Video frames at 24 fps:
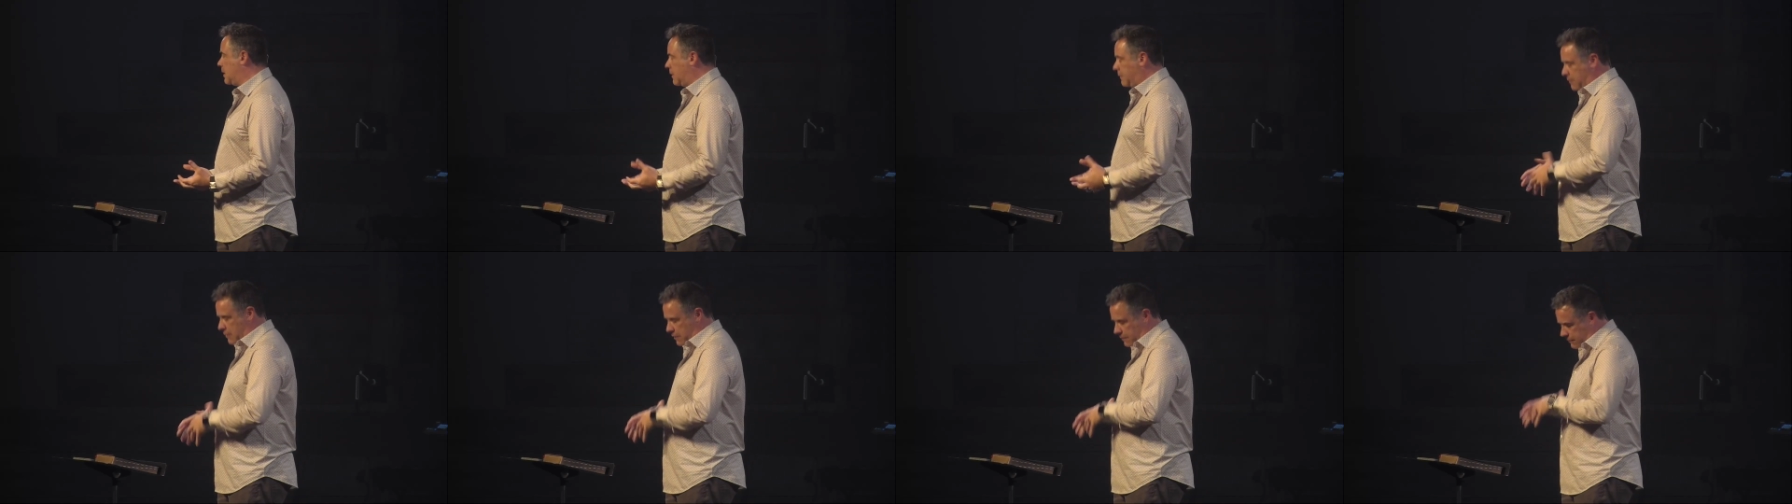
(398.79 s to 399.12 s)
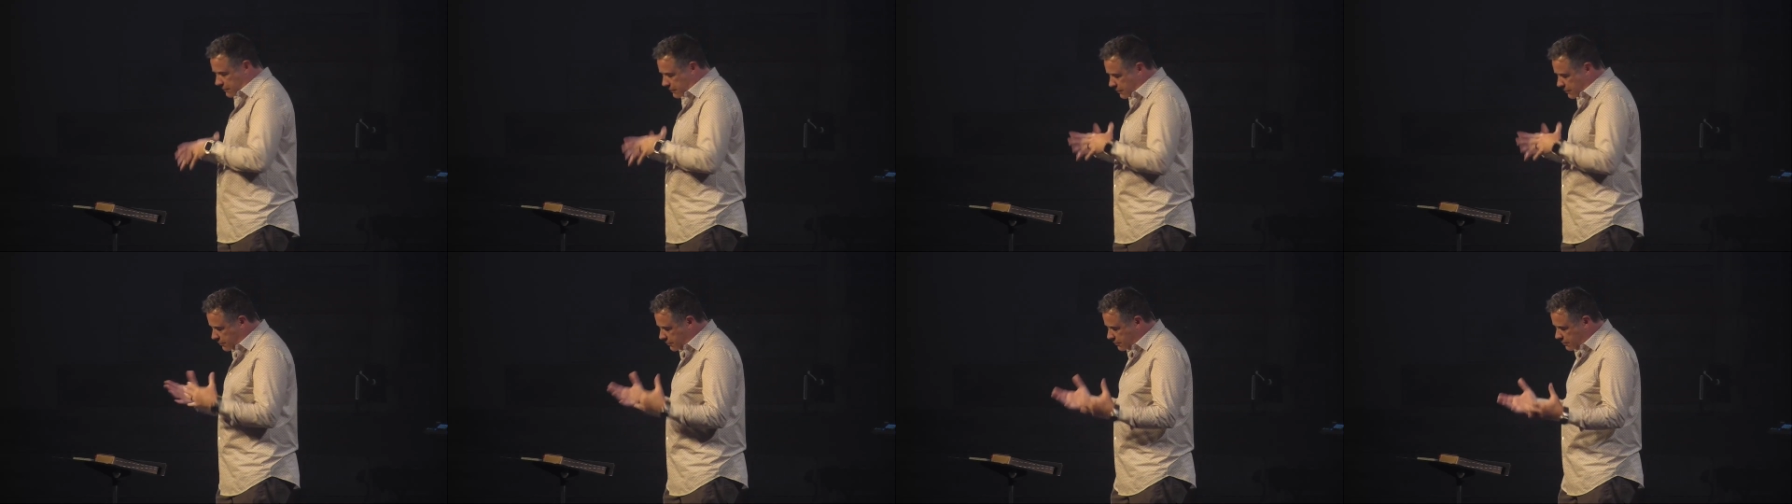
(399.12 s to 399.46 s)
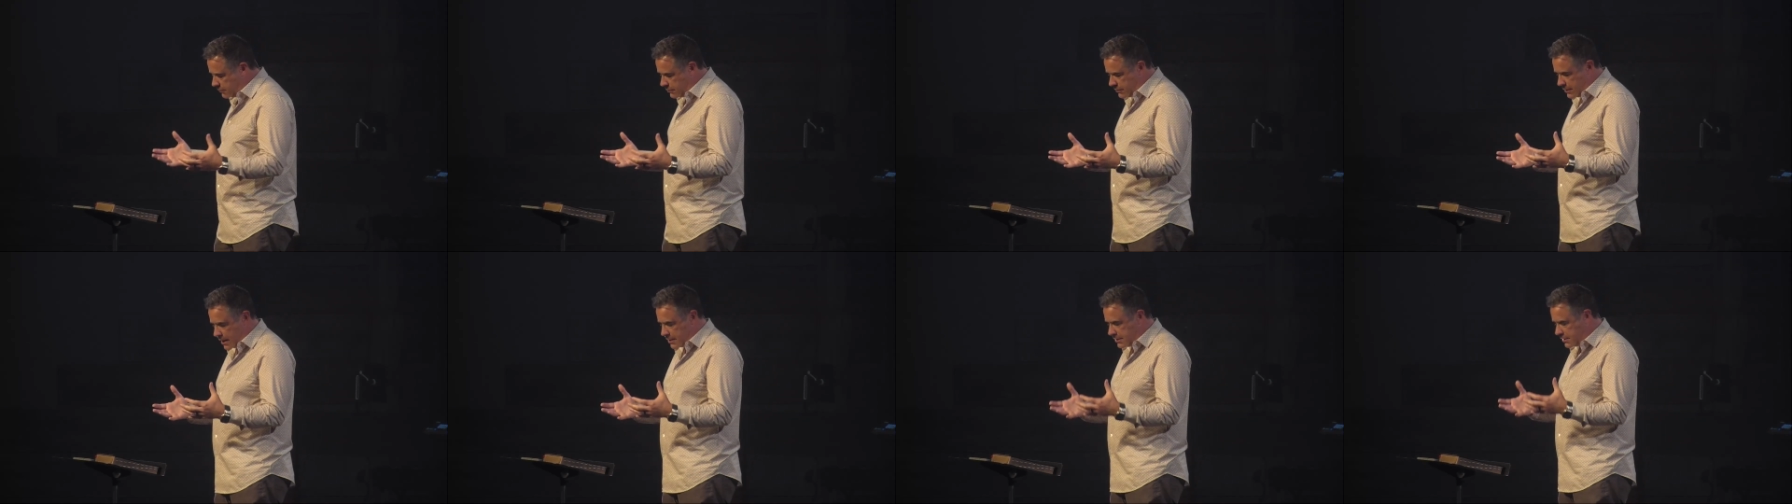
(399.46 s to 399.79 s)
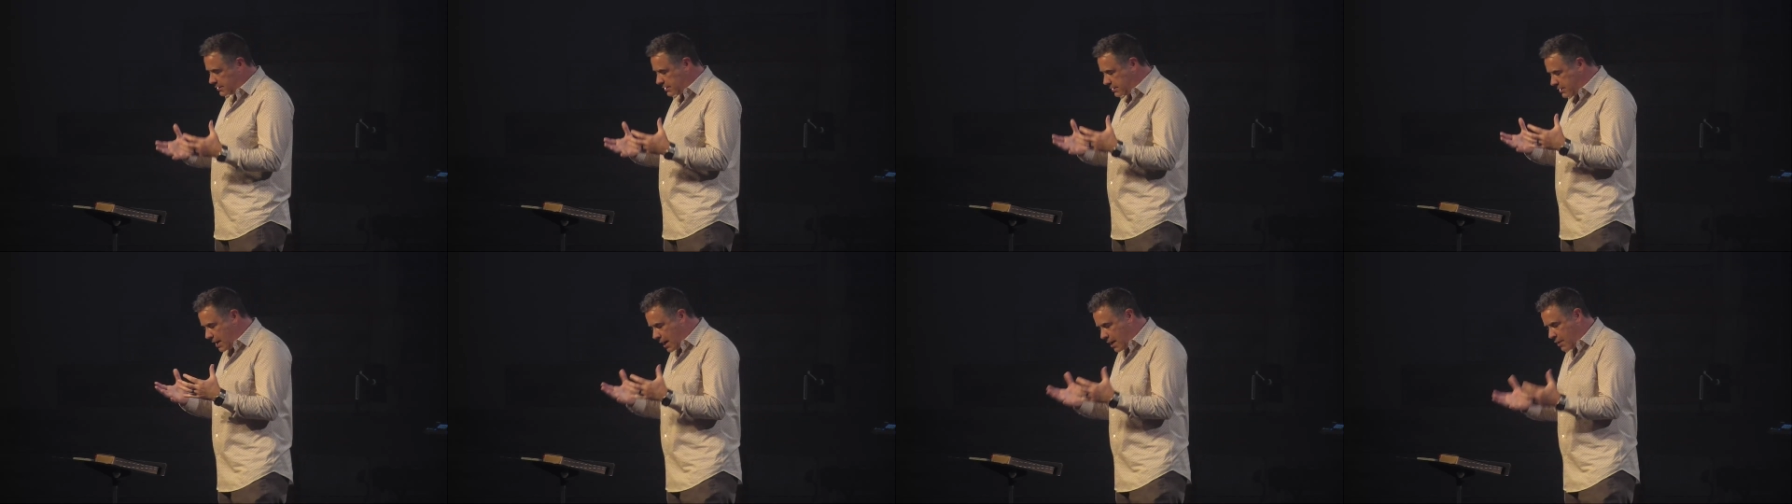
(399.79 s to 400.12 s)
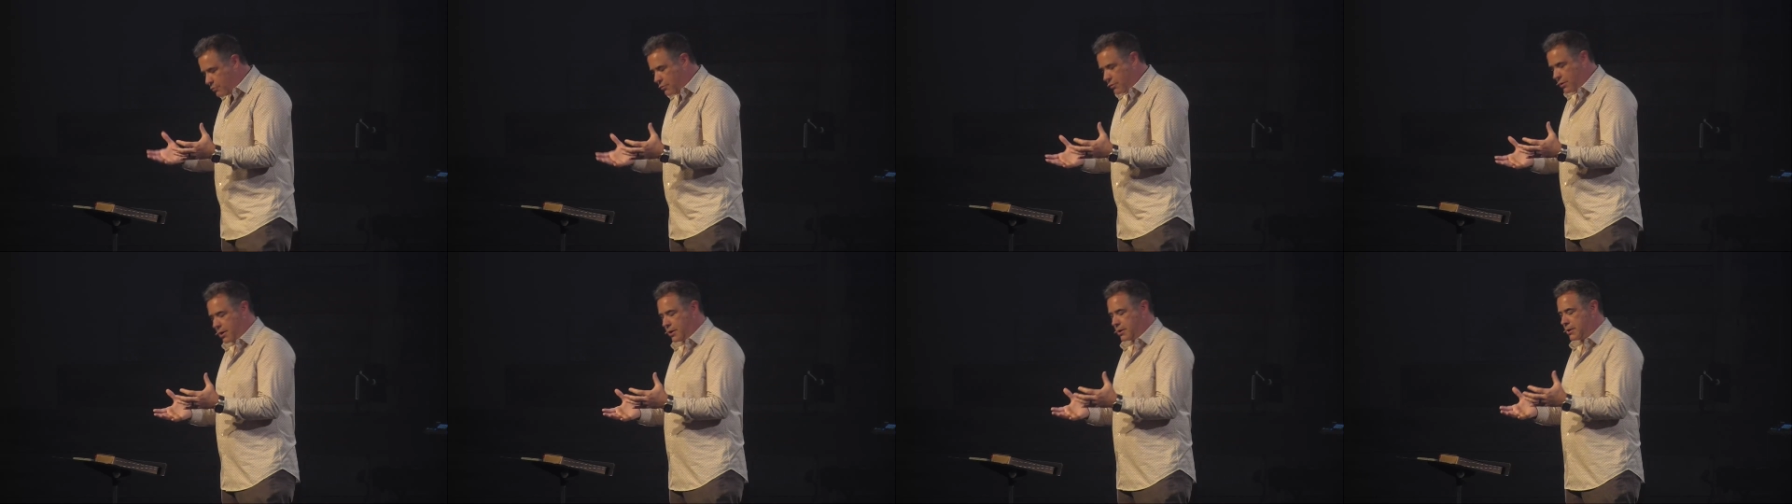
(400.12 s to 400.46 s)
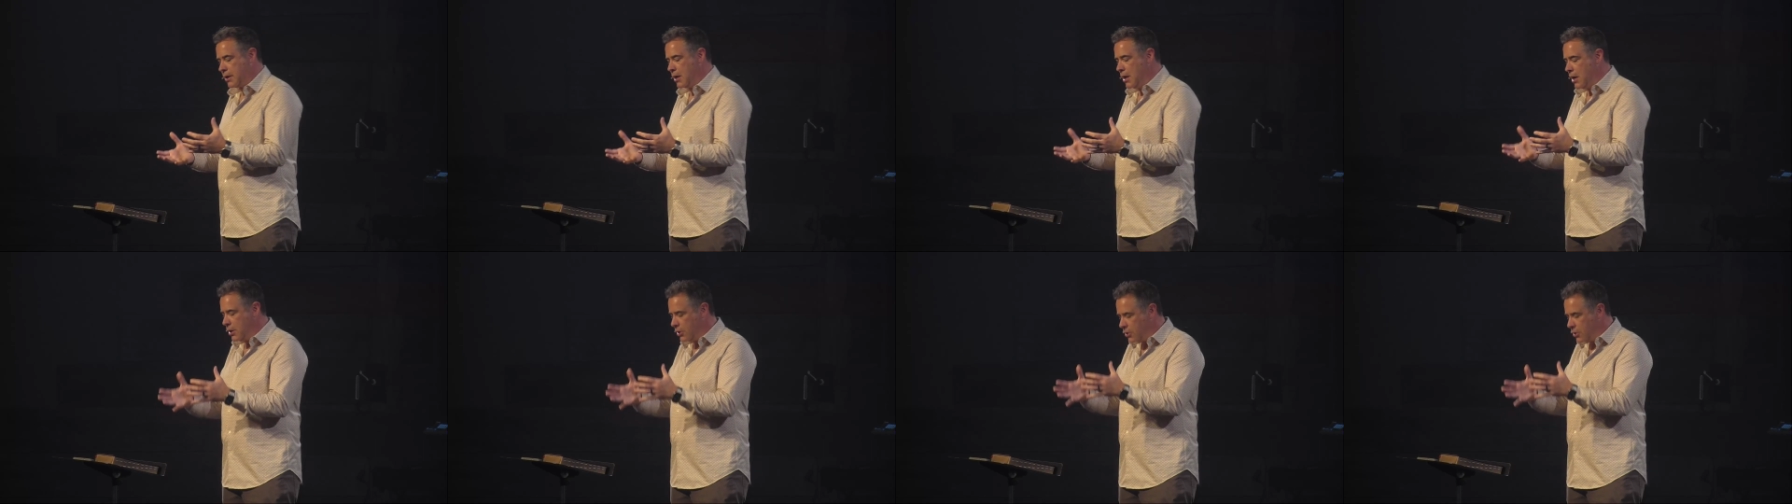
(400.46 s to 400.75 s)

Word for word: If, if there, that does not work,